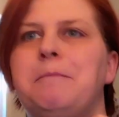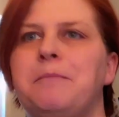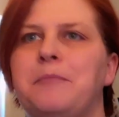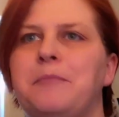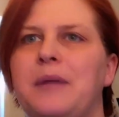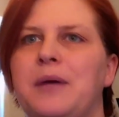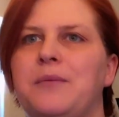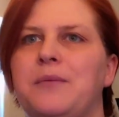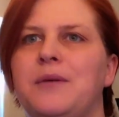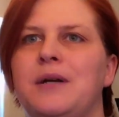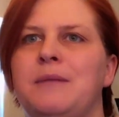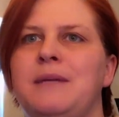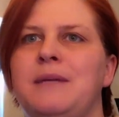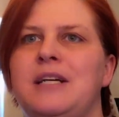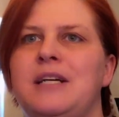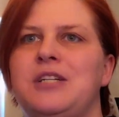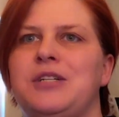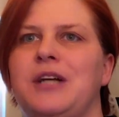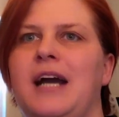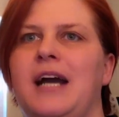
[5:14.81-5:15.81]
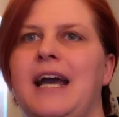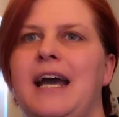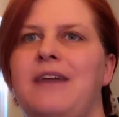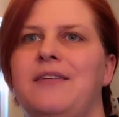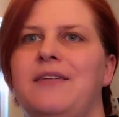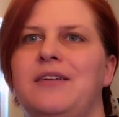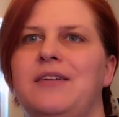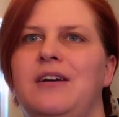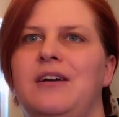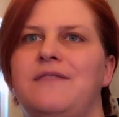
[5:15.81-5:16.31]
but I want to make sure I
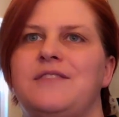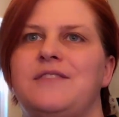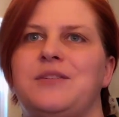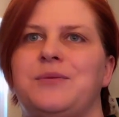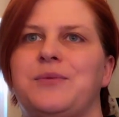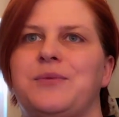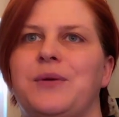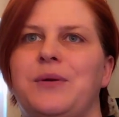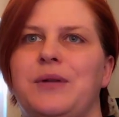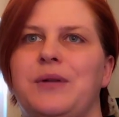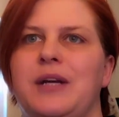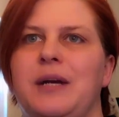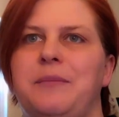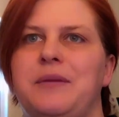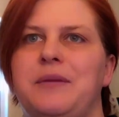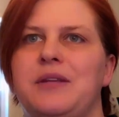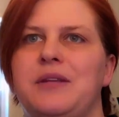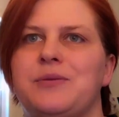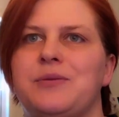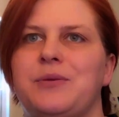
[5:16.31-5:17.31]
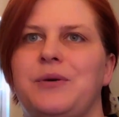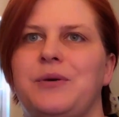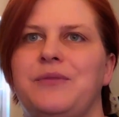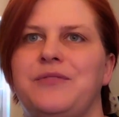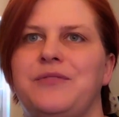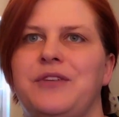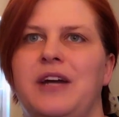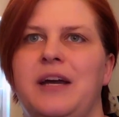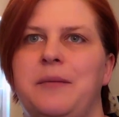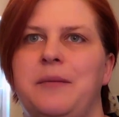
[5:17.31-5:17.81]
have enough to roll it up in the scroll
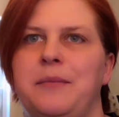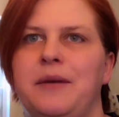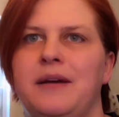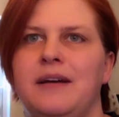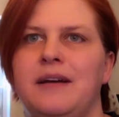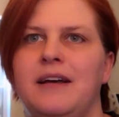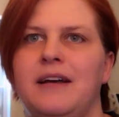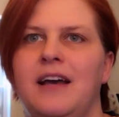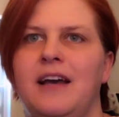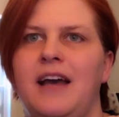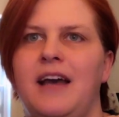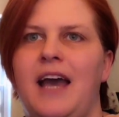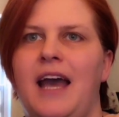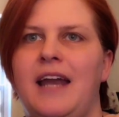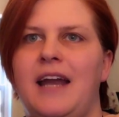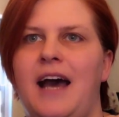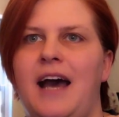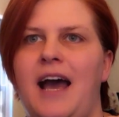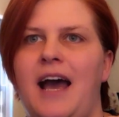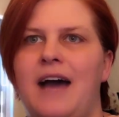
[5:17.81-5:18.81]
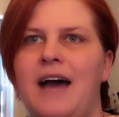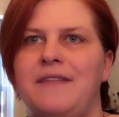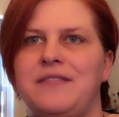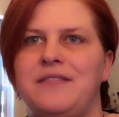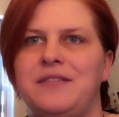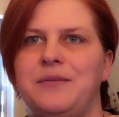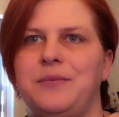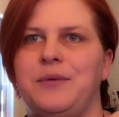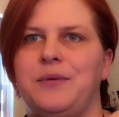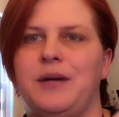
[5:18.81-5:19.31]
frame and not have
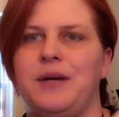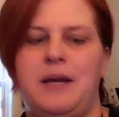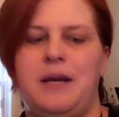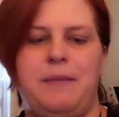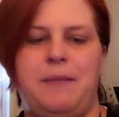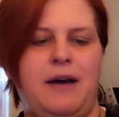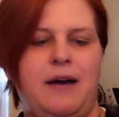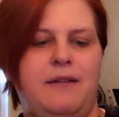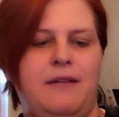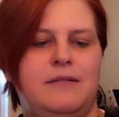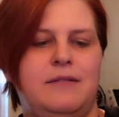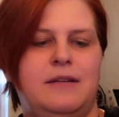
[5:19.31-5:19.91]
to worry about